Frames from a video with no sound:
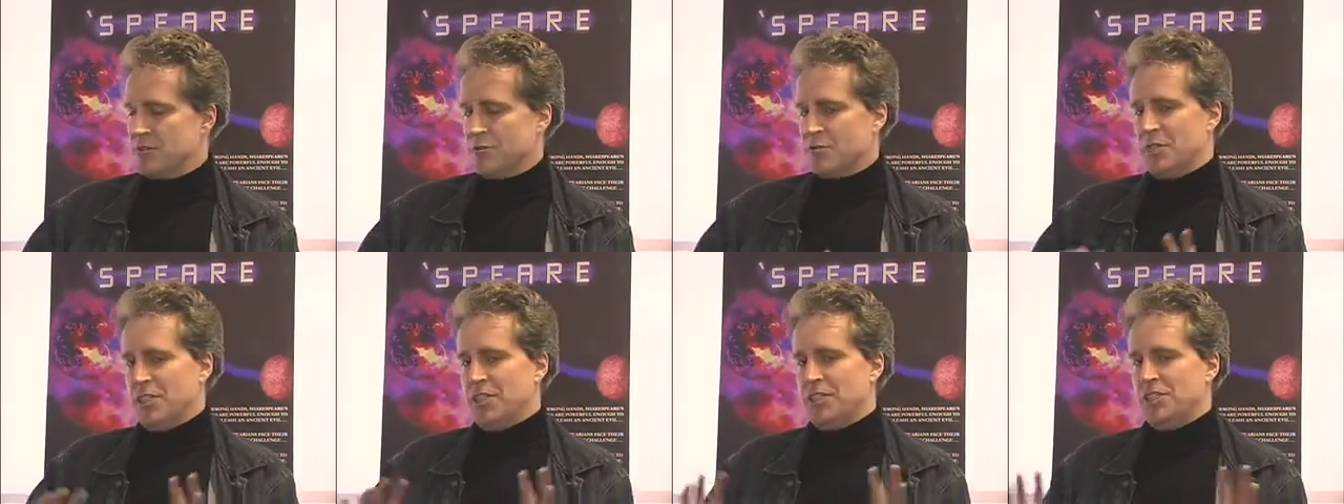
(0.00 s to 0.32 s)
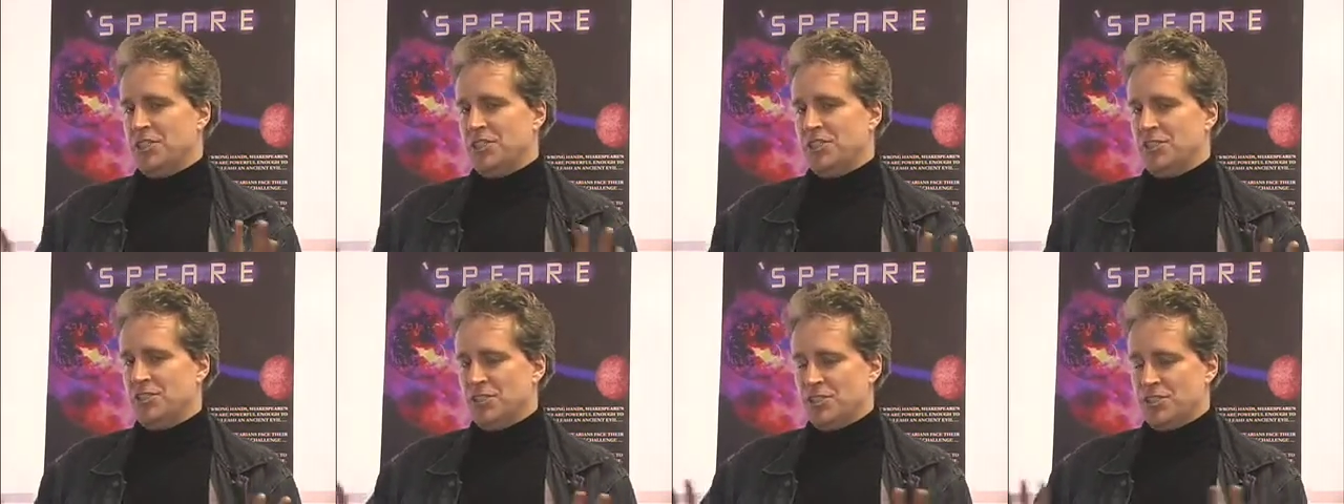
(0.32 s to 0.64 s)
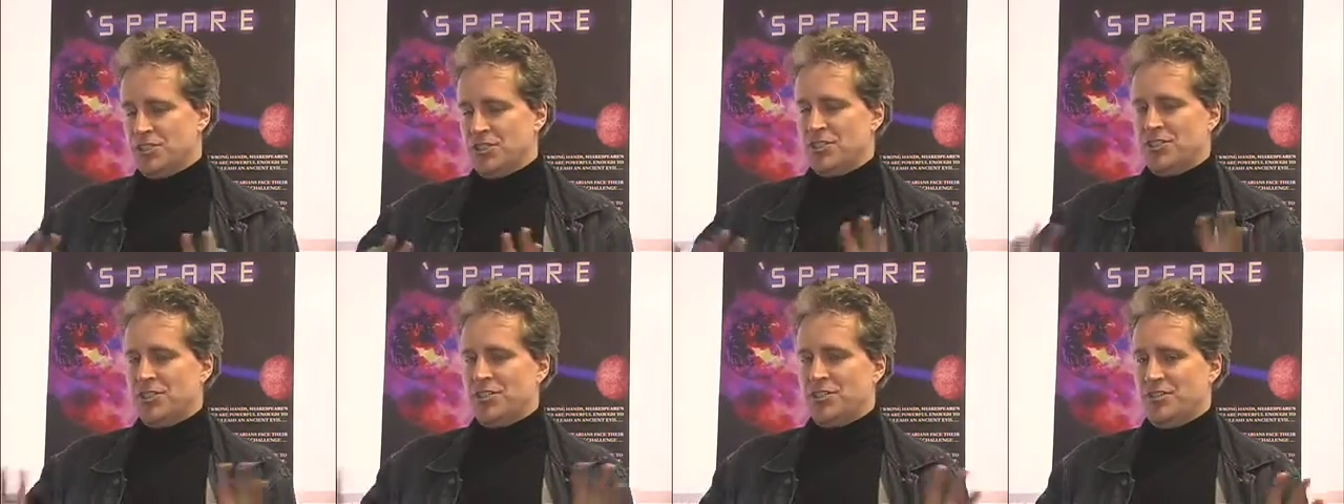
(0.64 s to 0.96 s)

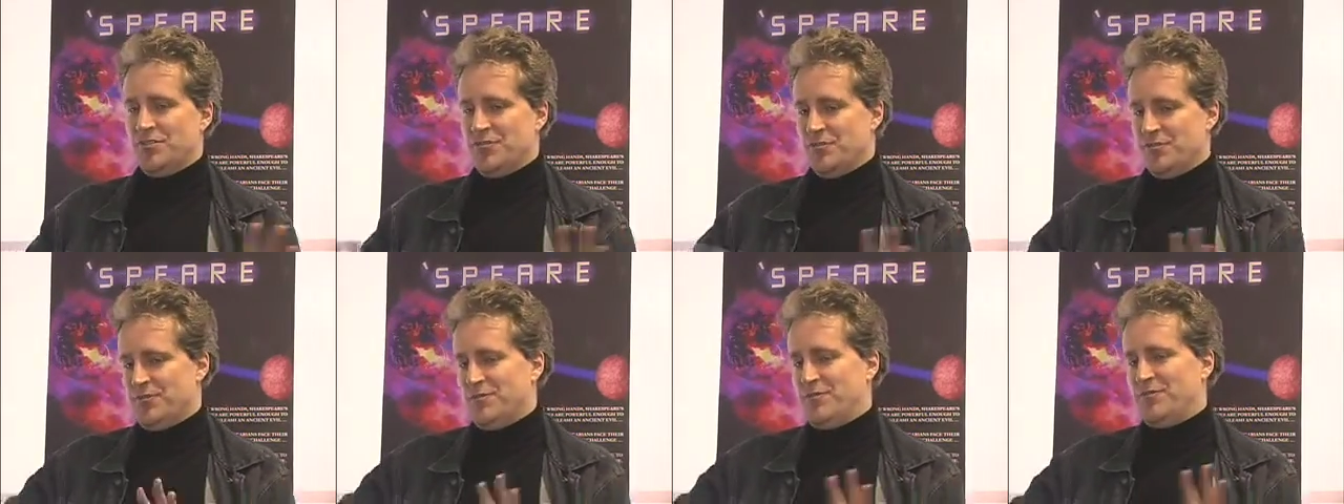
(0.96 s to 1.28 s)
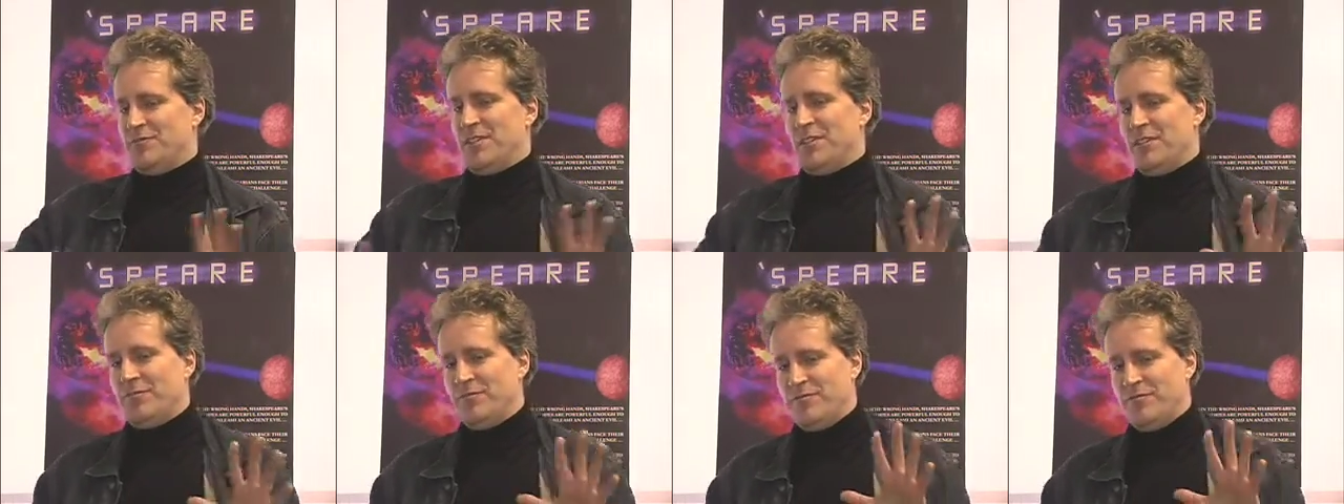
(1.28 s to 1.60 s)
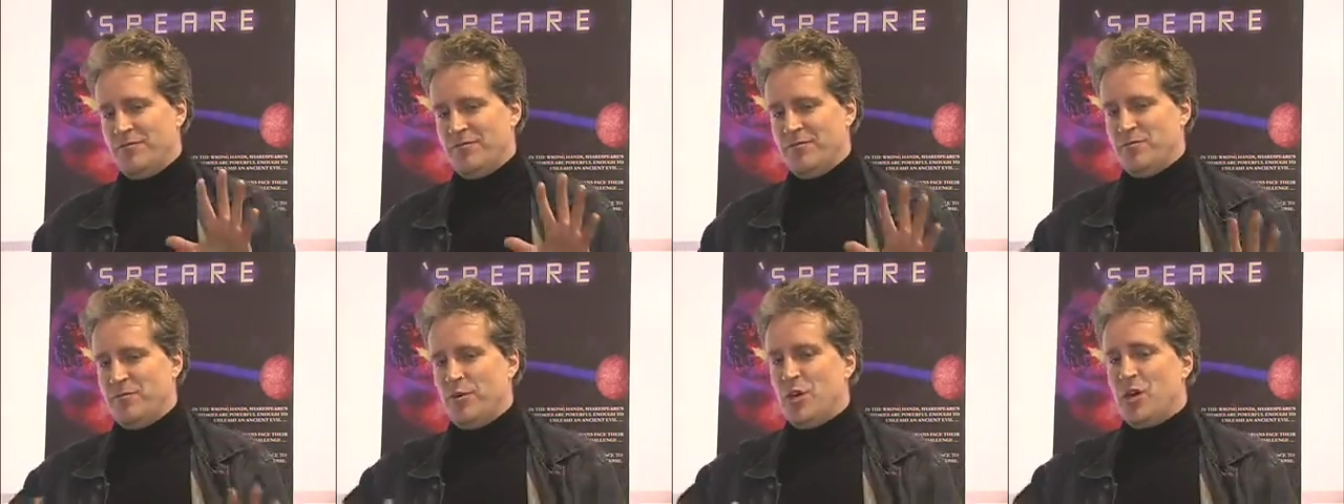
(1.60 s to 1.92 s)
range
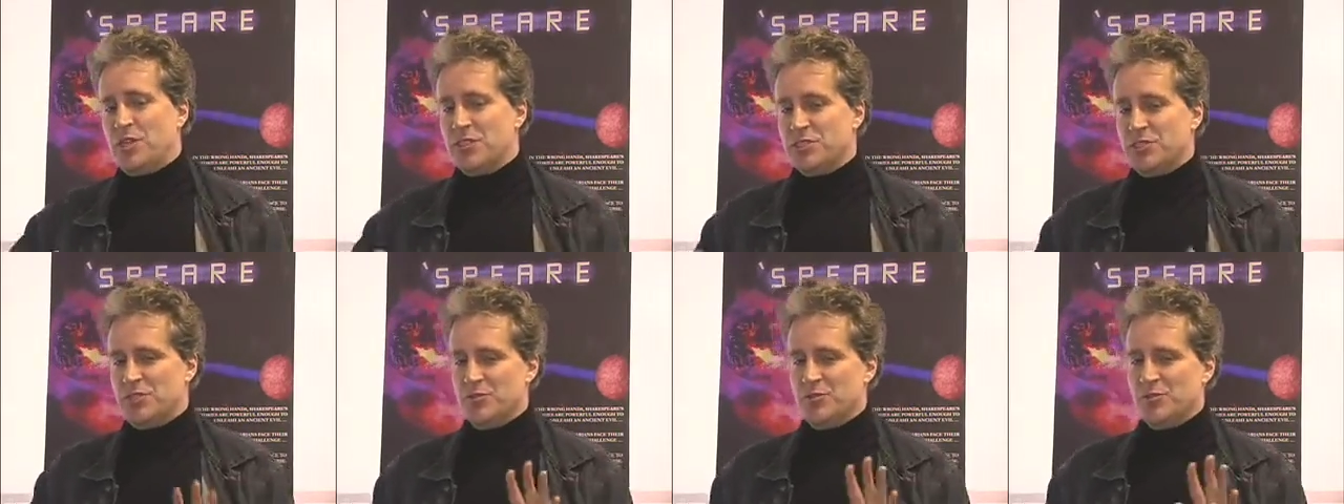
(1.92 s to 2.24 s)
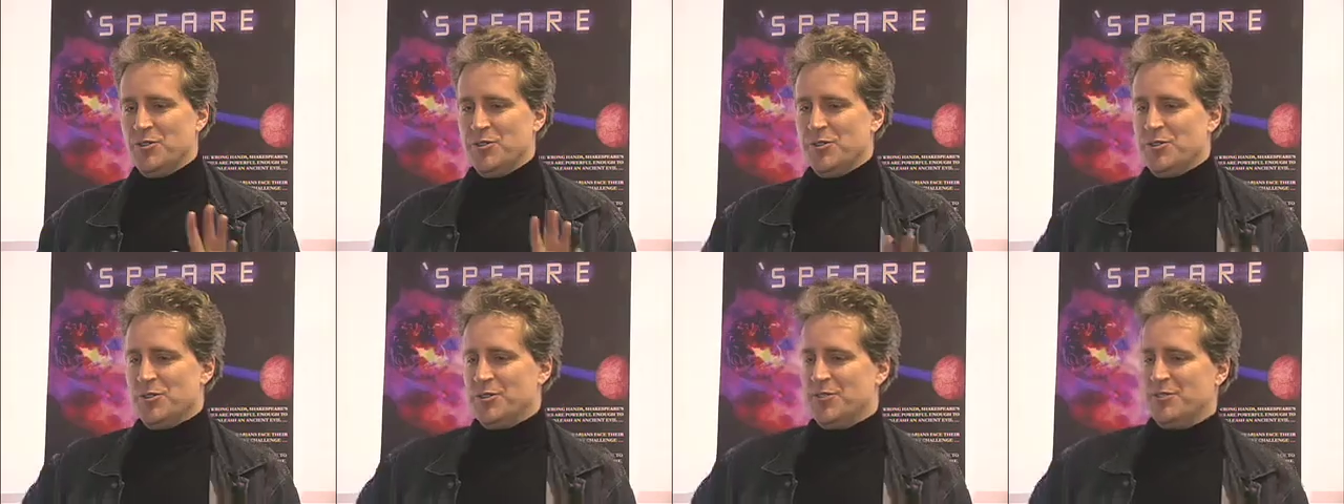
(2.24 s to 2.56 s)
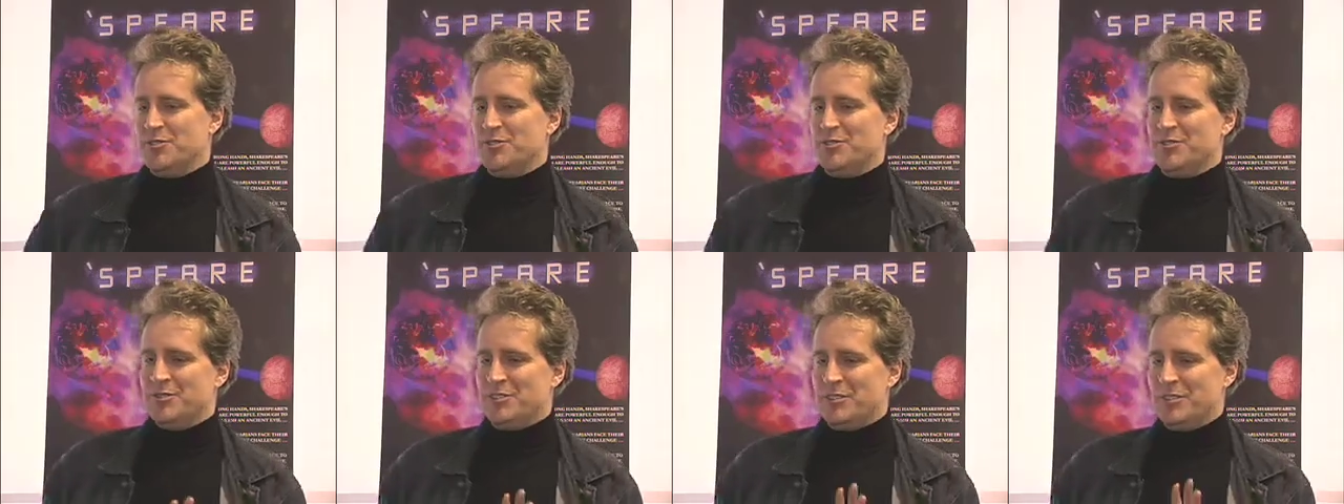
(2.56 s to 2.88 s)
of
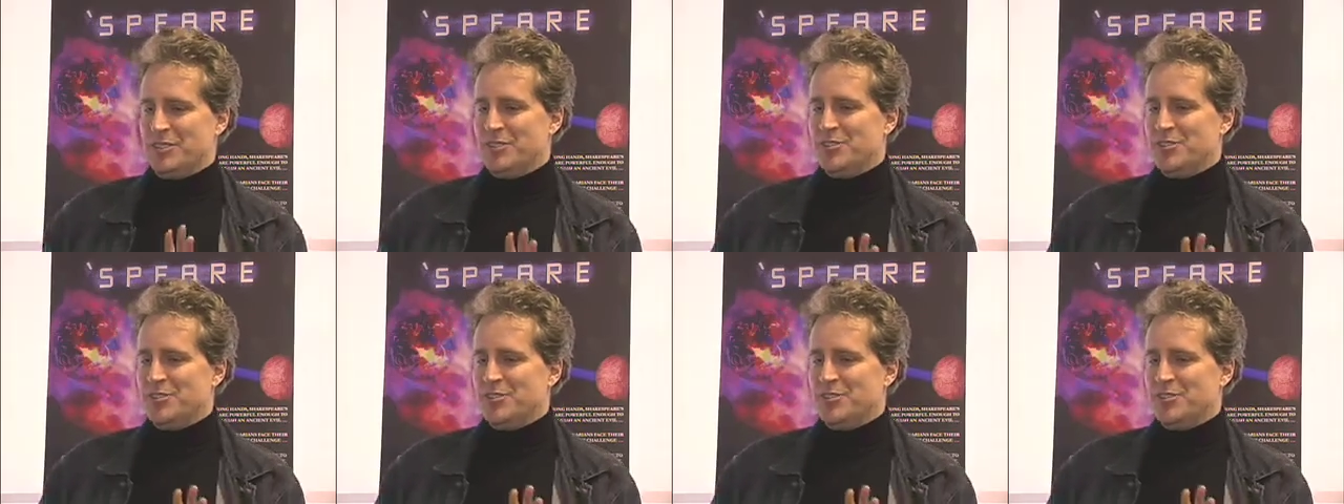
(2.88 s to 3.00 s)
possible